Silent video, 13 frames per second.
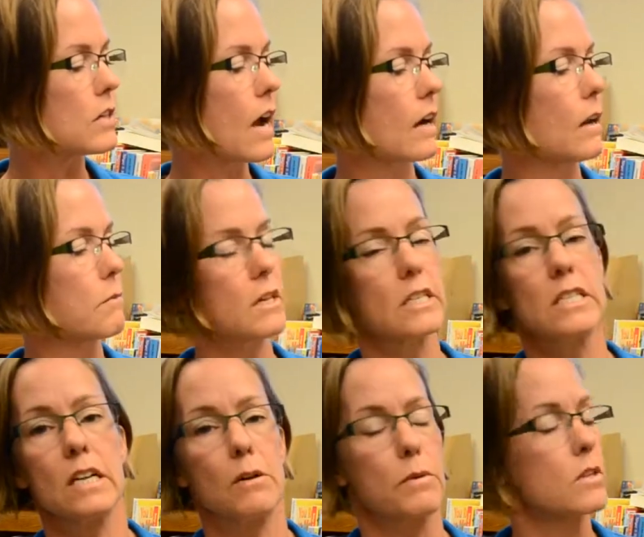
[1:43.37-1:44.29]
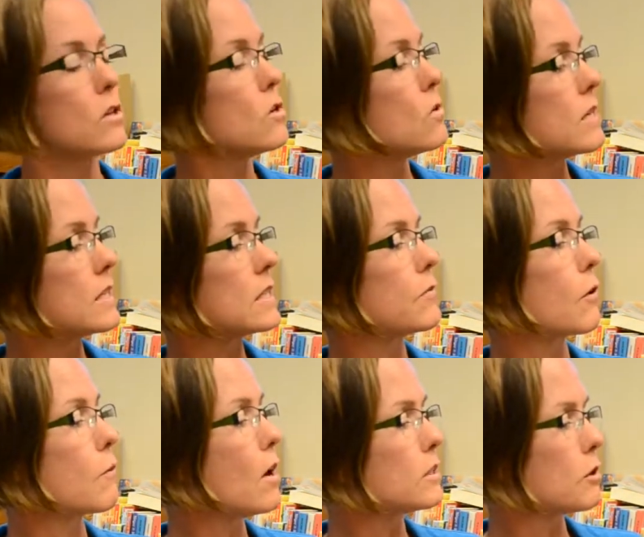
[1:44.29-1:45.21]
title I'm going to share with you is
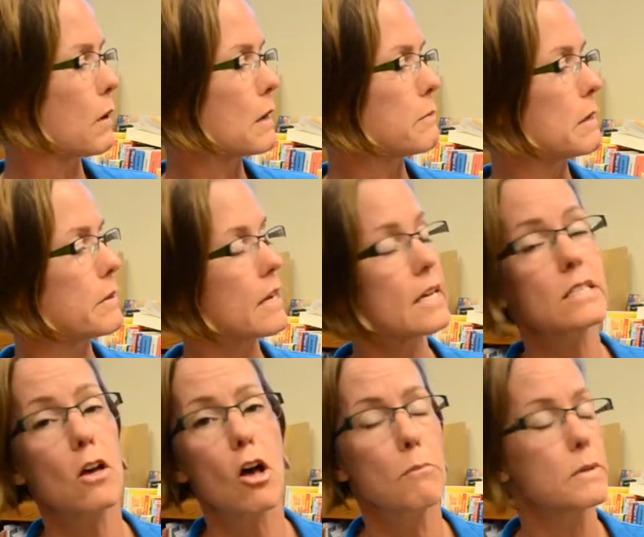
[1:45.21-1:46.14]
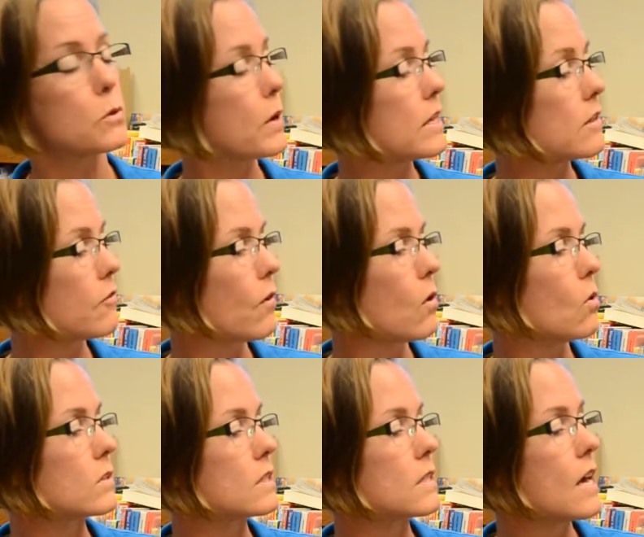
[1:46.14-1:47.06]
also by PBS, called Between the
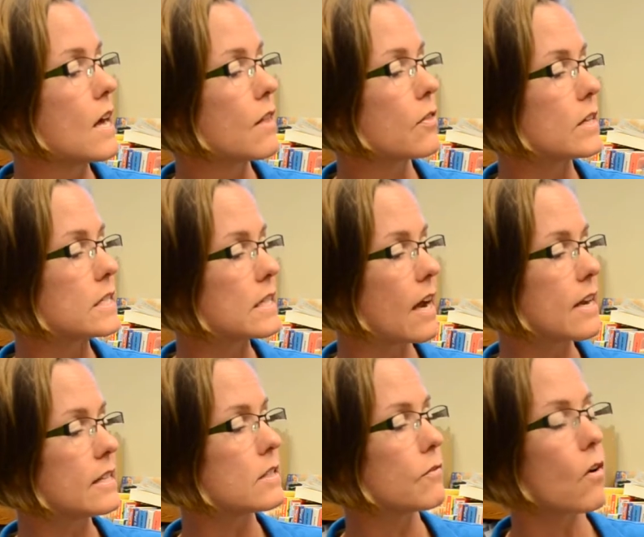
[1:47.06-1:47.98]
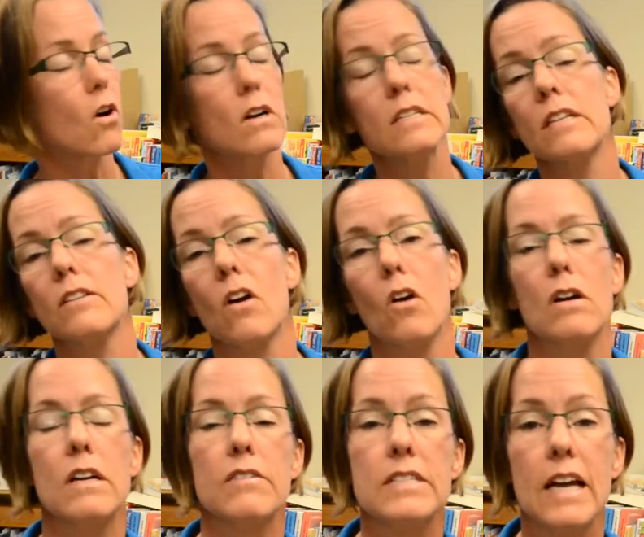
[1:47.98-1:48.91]
Folds, The Science of Art, The
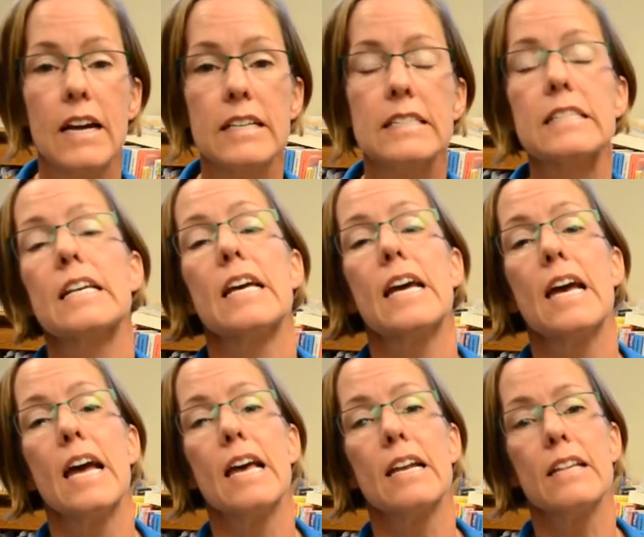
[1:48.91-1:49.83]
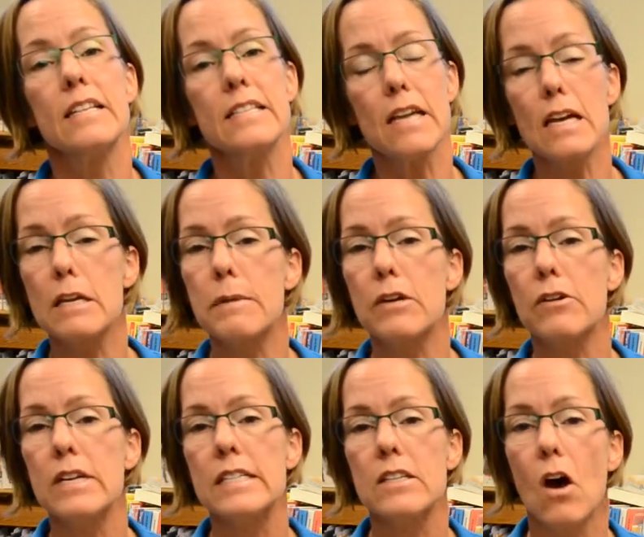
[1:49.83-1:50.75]
Art of Science. And this
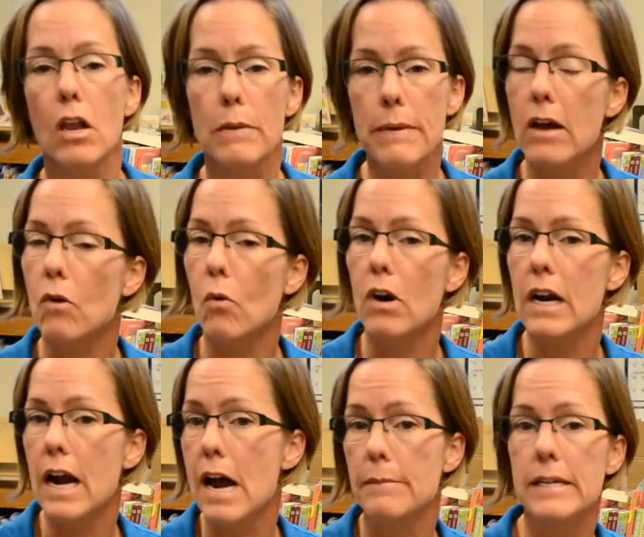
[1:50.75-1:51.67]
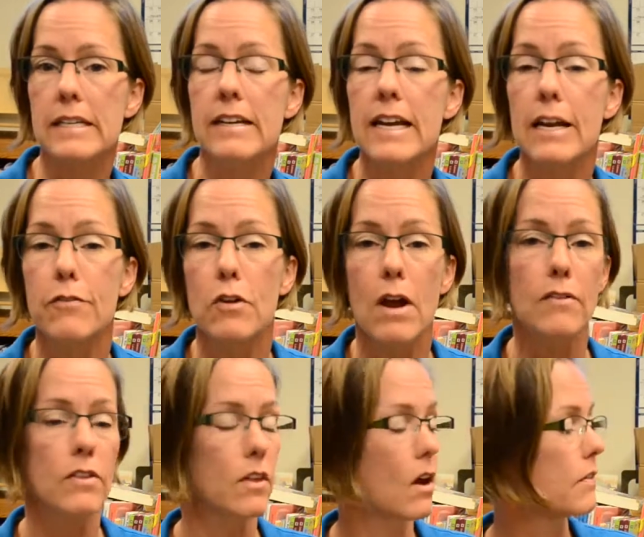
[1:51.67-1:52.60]
documentary is all about origami. And if you
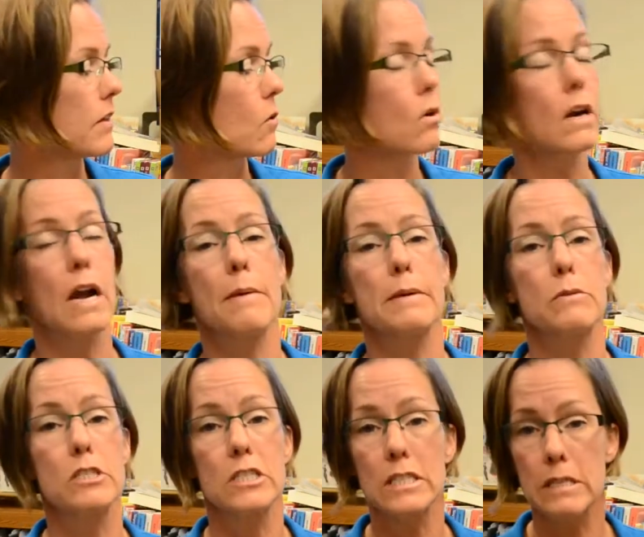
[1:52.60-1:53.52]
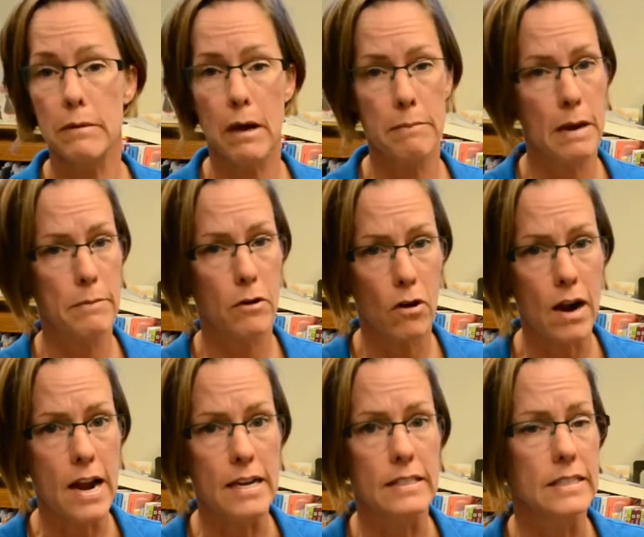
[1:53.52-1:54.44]
ever thought that origami was just about paper
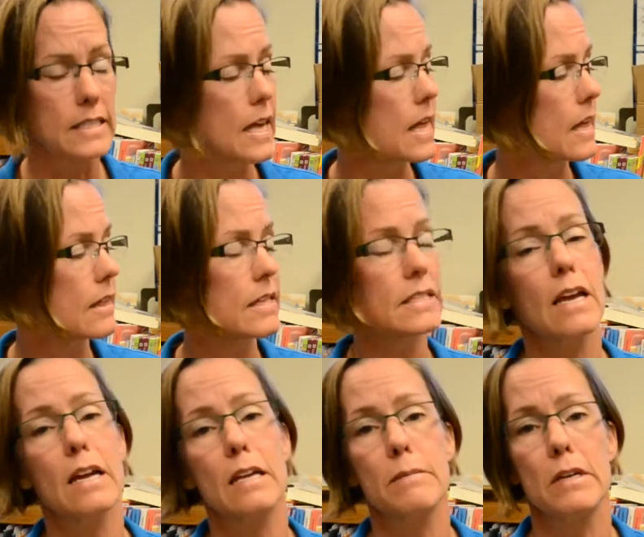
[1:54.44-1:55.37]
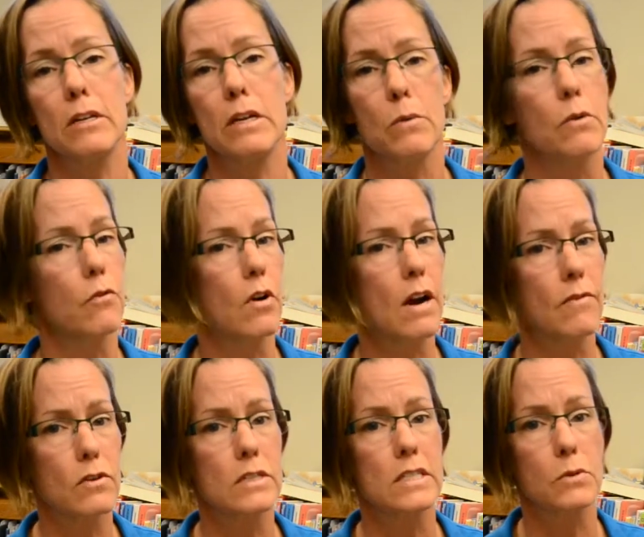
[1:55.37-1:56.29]
cranes, this documentary will
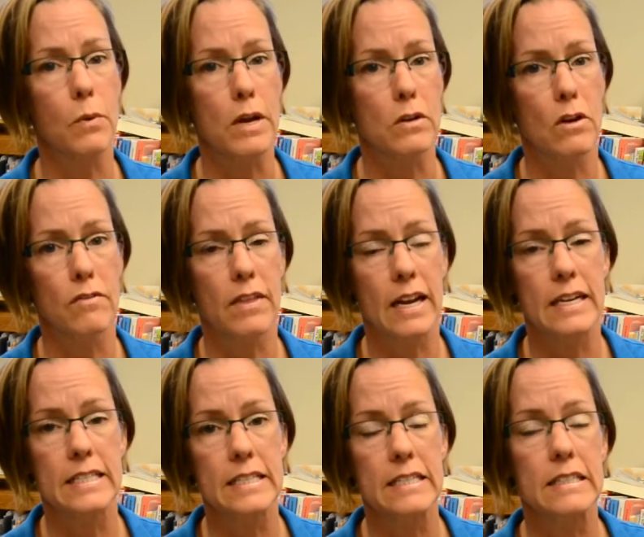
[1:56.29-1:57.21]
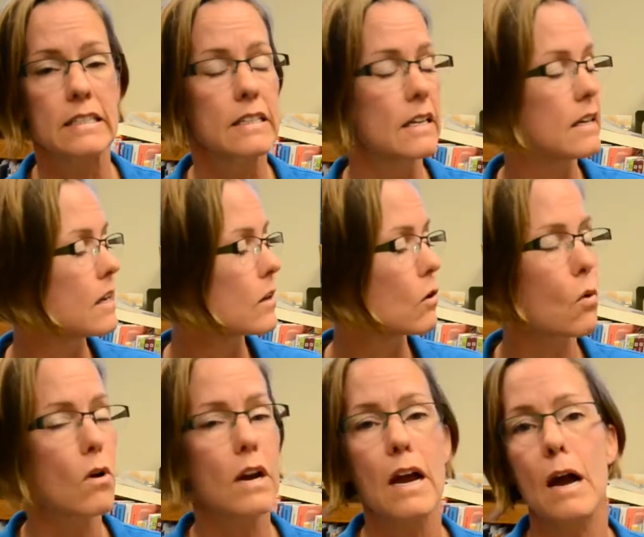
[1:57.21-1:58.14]
forever dissuade you of that idea. You know,
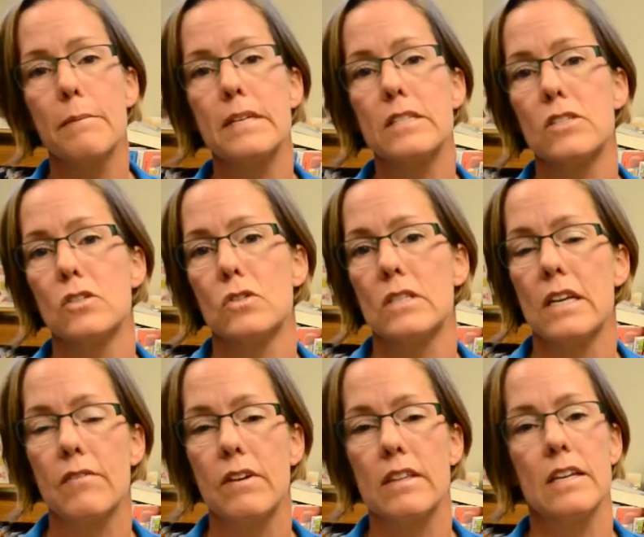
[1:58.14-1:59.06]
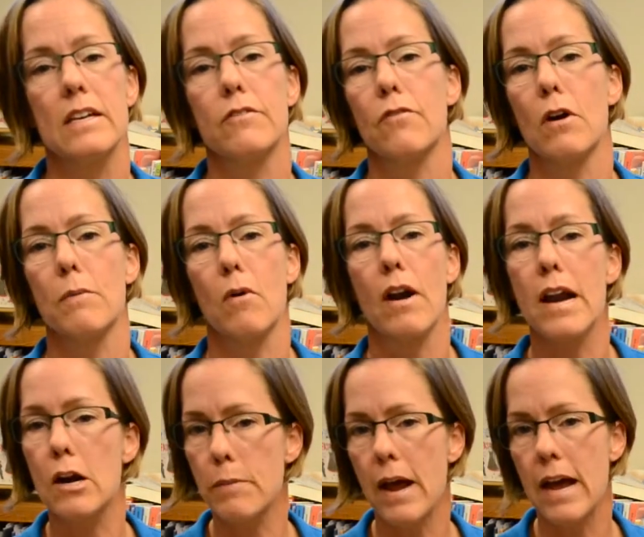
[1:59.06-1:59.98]
origami is used in everything from our
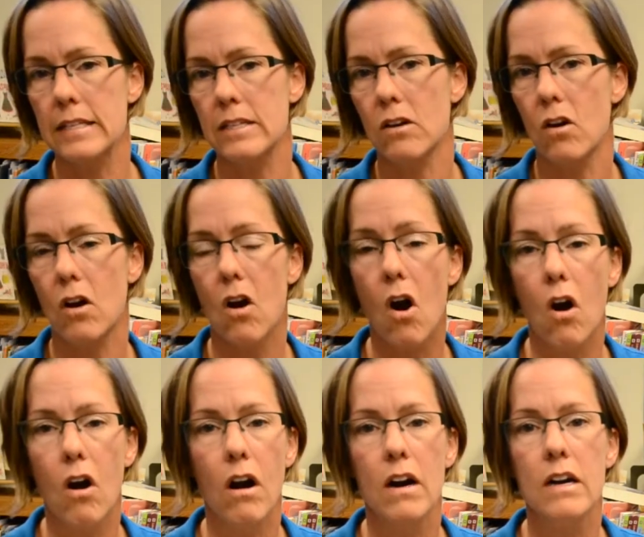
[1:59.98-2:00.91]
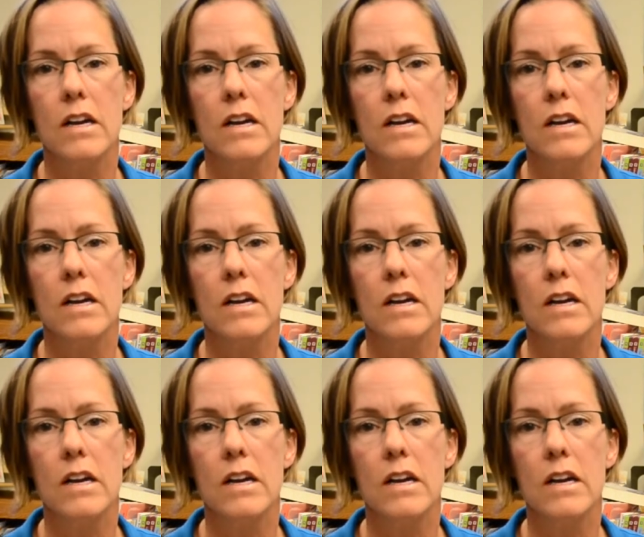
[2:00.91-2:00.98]
airbags in our car